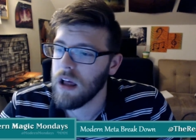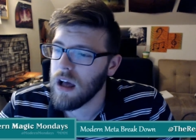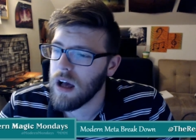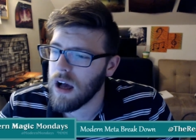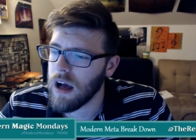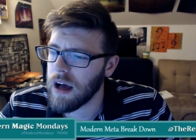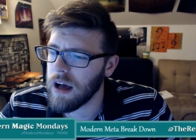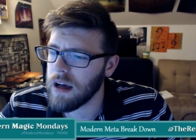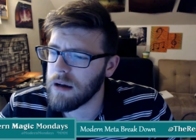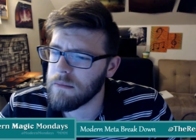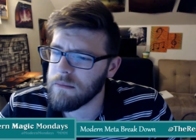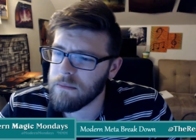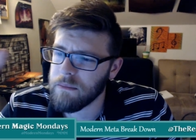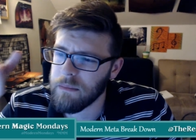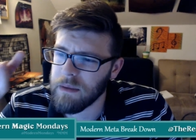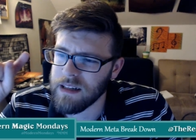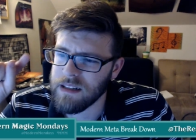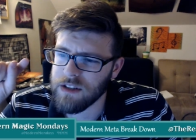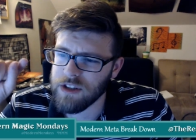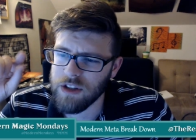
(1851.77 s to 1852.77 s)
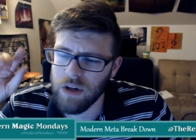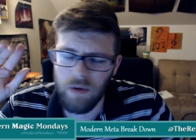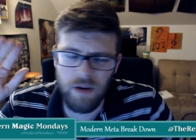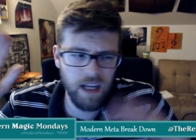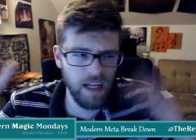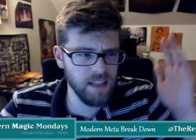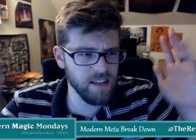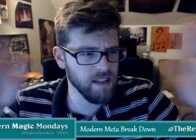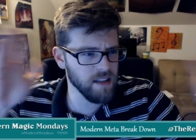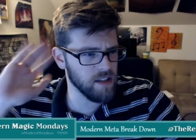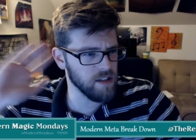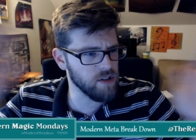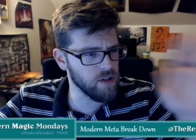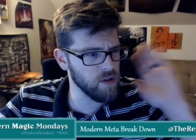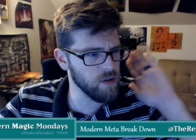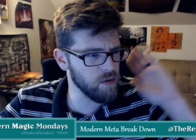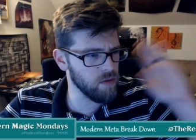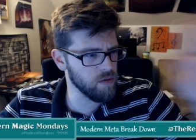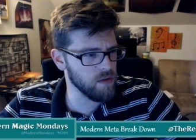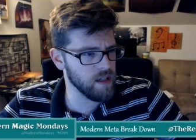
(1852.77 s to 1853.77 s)
By showcasing the
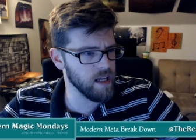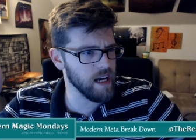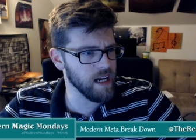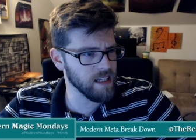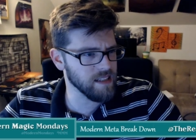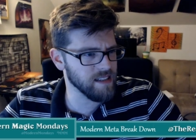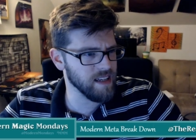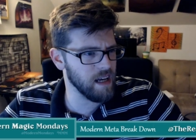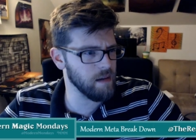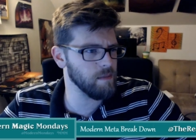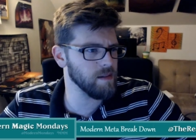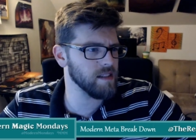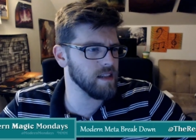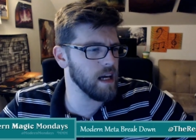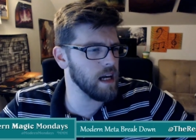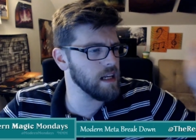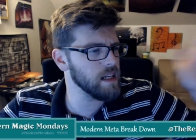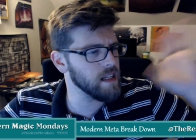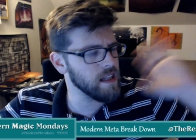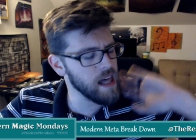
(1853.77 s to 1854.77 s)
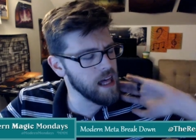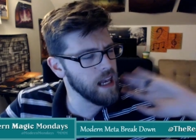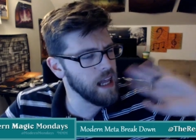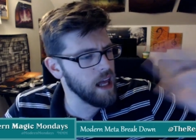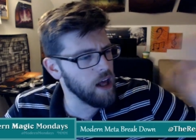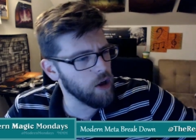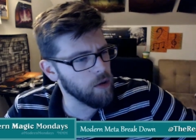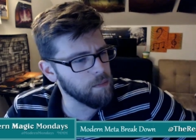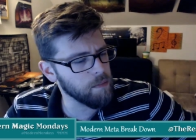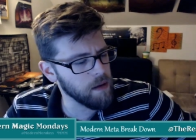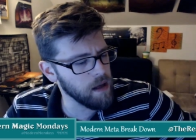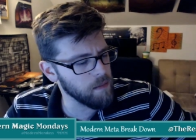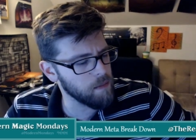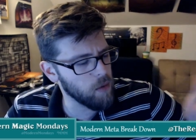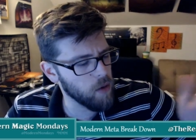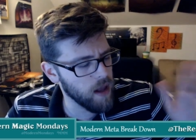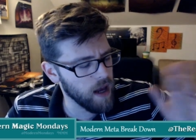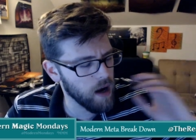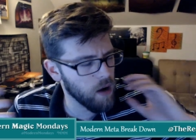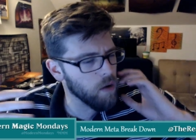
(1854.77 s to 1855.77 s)
two decks side by side, did that help people
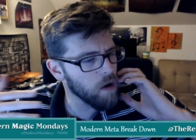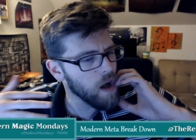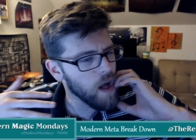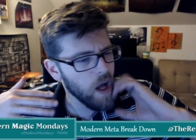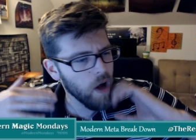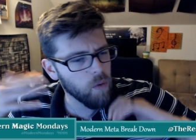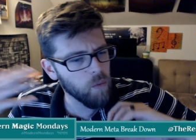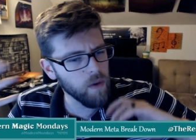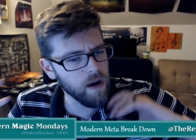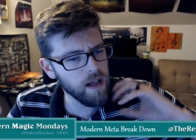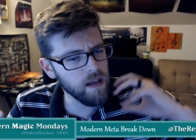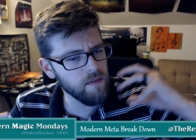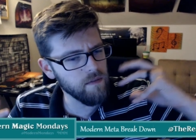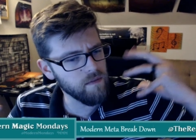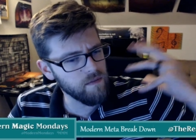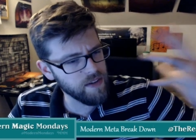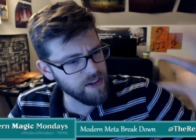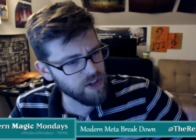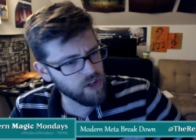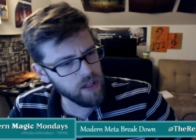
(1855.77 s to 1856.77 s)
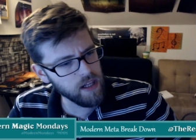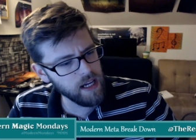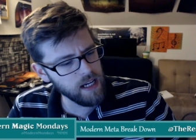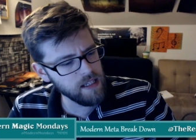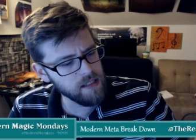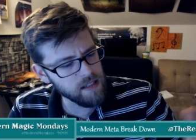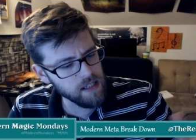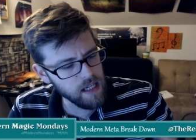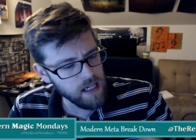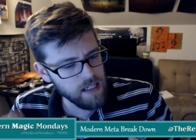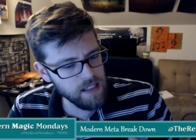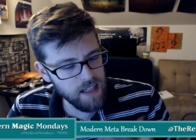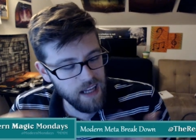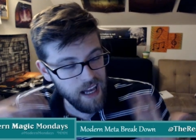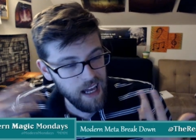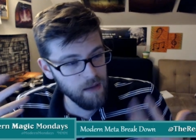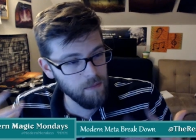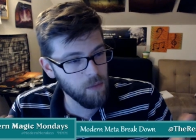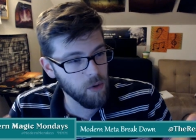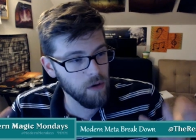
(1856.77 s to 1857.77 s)
out when visualizing it?
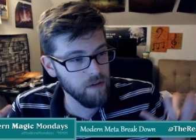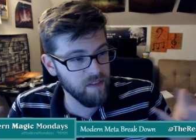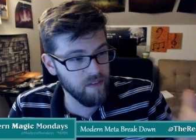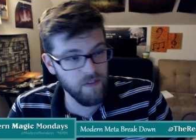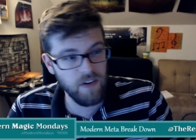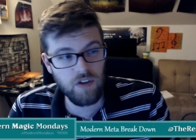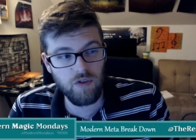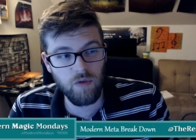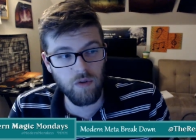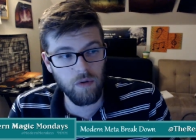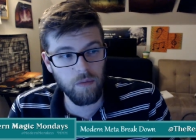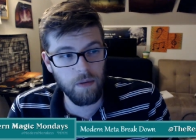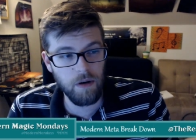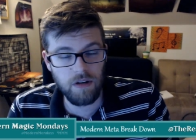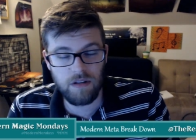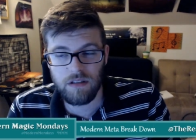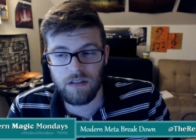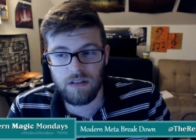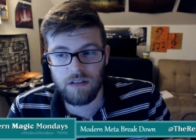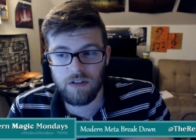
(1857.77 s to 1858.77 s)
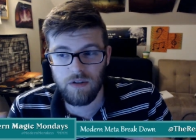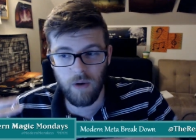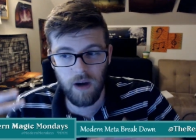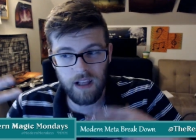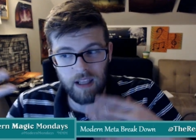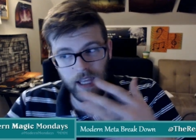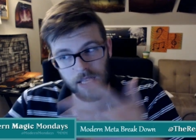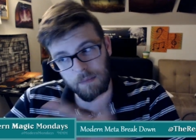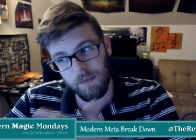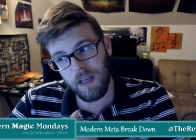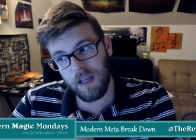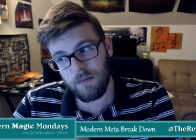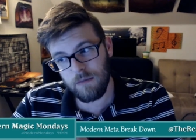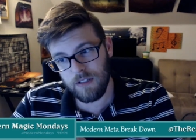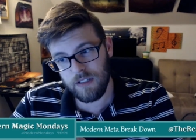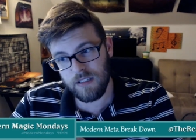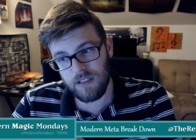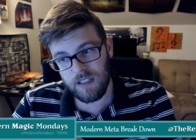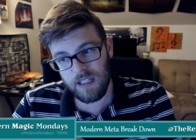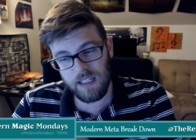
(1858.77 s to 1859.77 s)
I'm more of a visual person, so I like being able
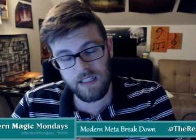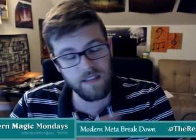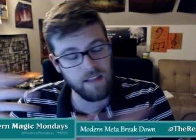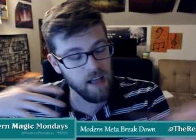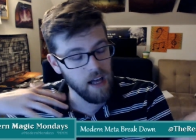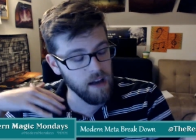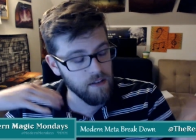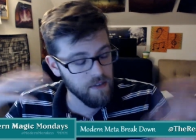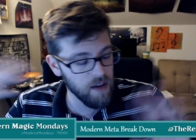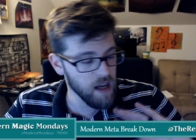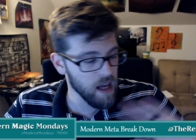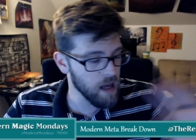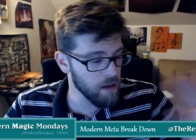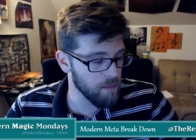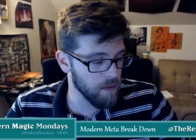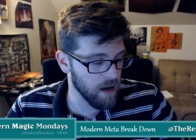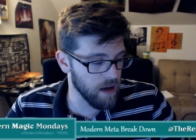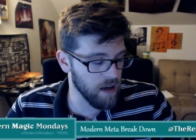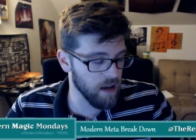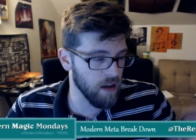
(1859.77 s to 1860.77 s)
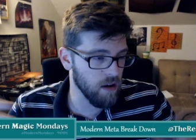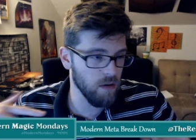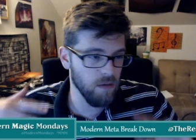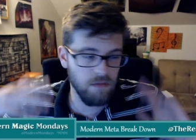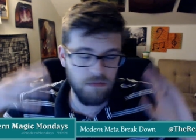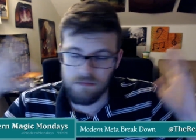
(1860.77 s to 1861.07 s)
to see stuff, but I know,